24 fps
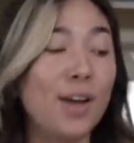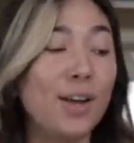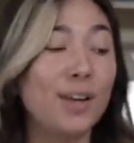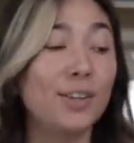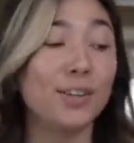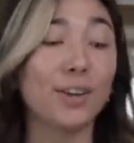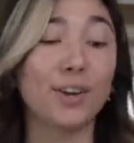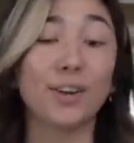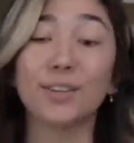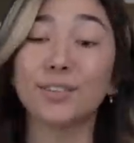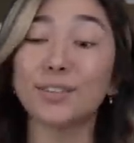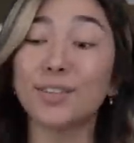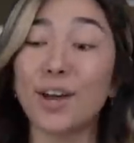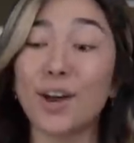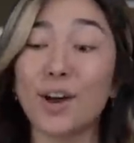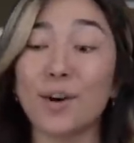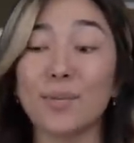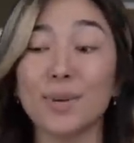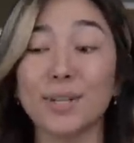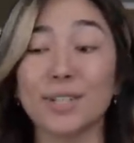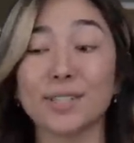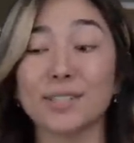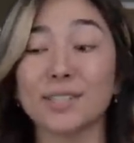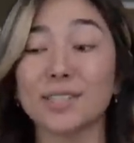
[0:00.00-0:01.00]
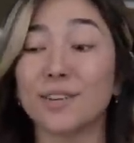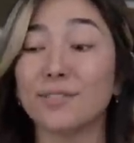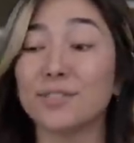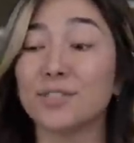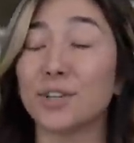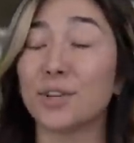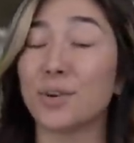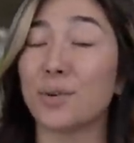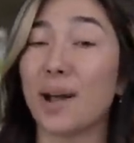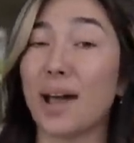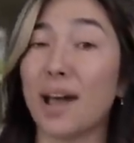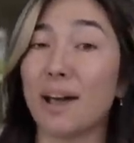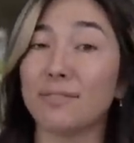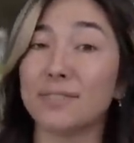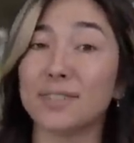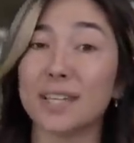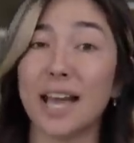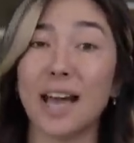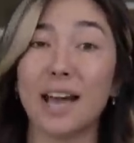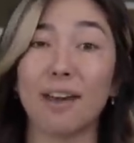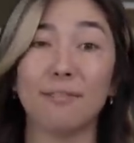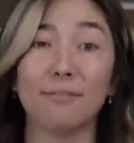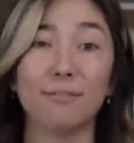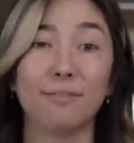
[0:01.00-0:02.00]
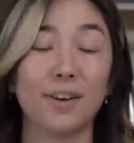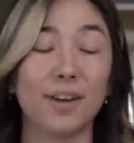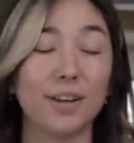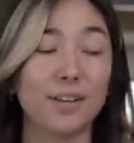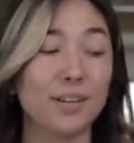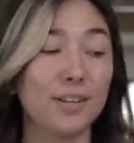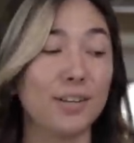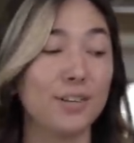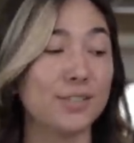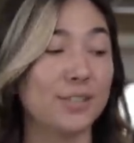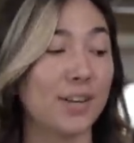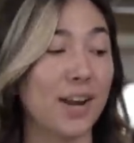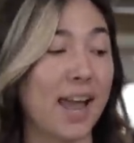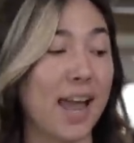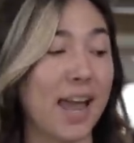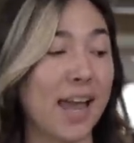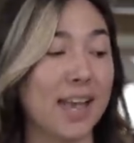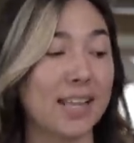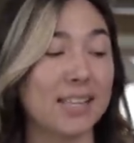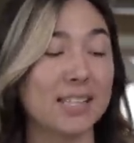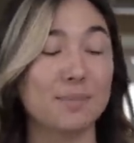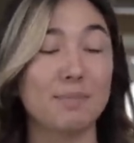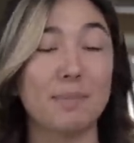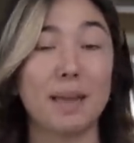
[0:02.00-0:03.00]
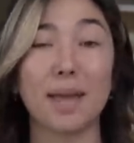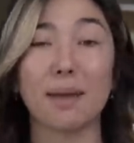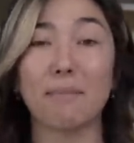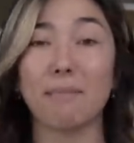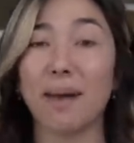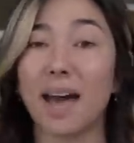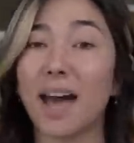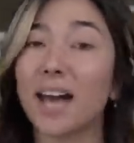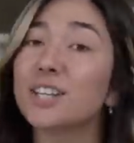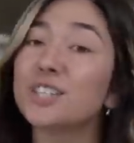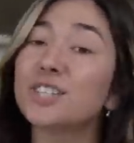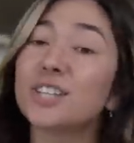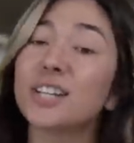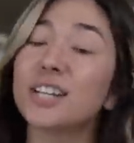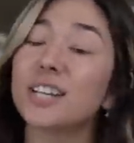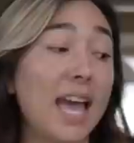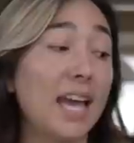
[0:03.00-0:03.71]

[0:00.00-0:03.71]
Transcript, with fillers: Y'all know we just love to craft, have fun, use our hands, make magic.